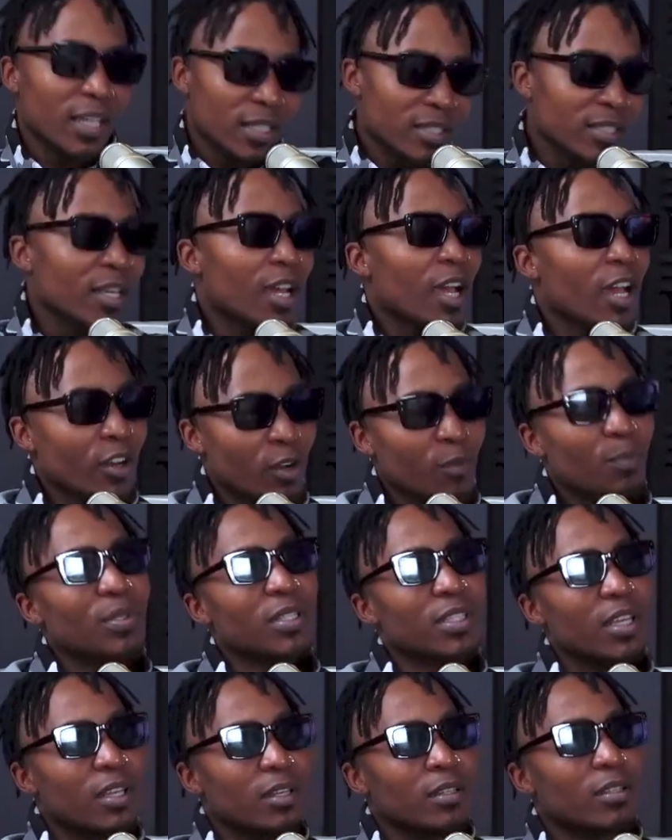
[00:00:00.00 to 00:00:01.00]
Yes,
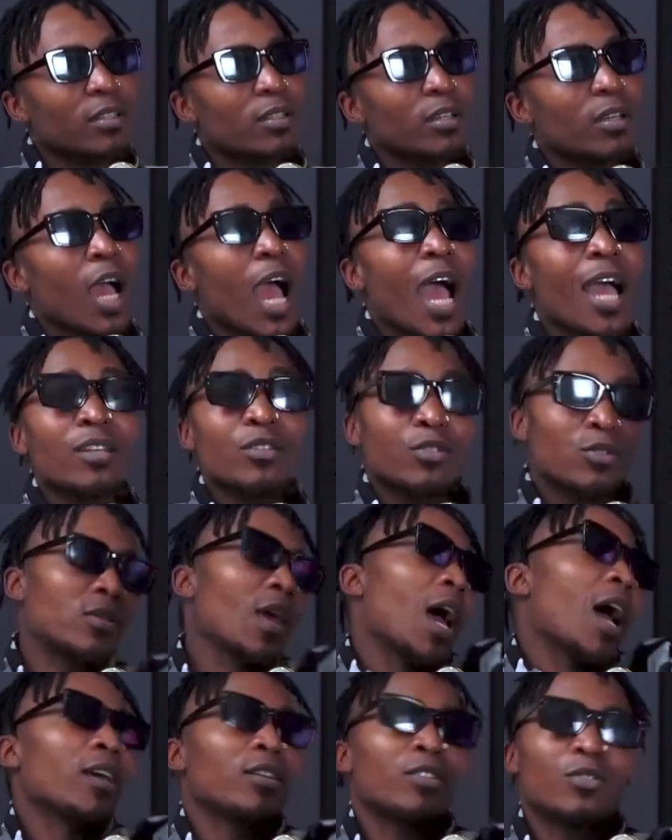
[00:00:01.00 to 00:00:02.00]
100%.
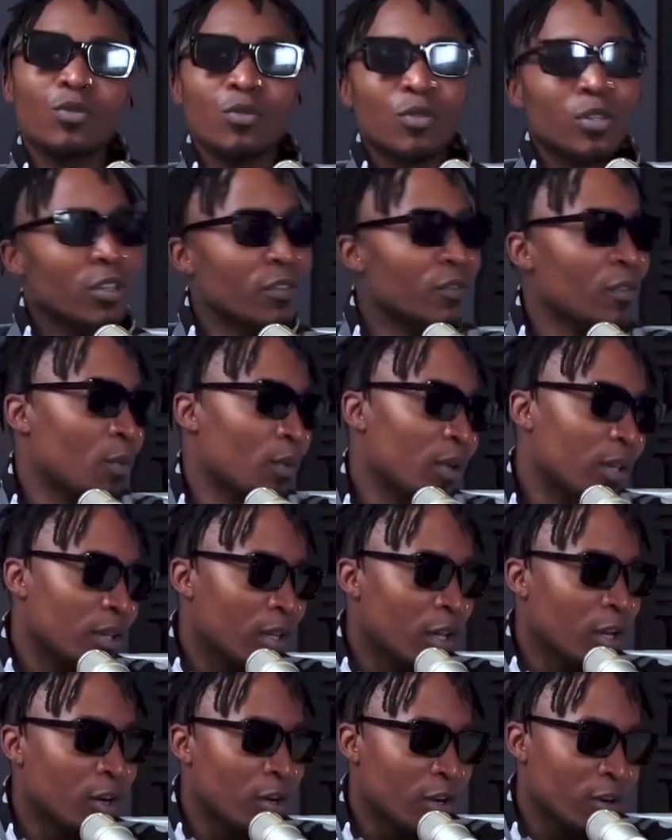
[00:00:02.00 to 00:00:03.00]
I do give
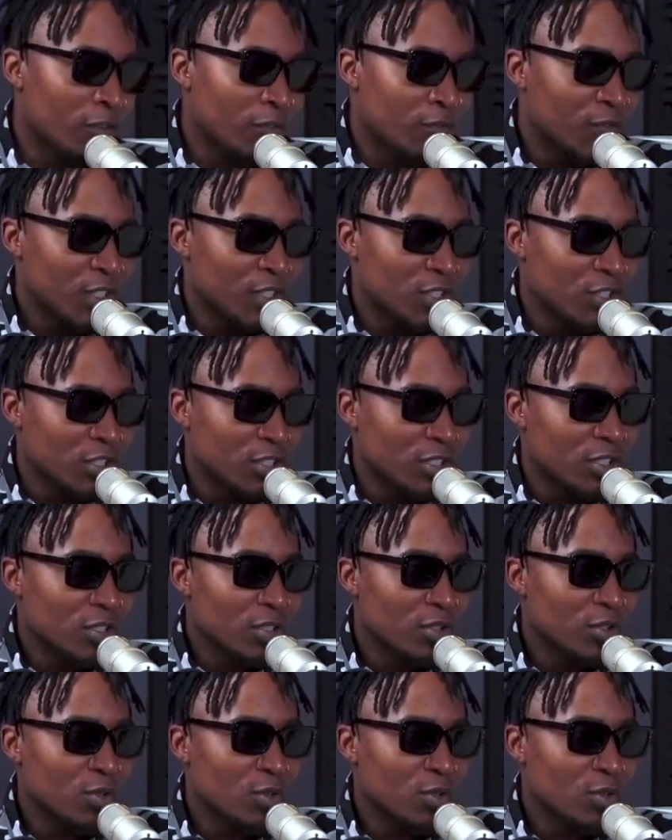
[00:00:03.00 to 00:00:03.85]
away a lot of features,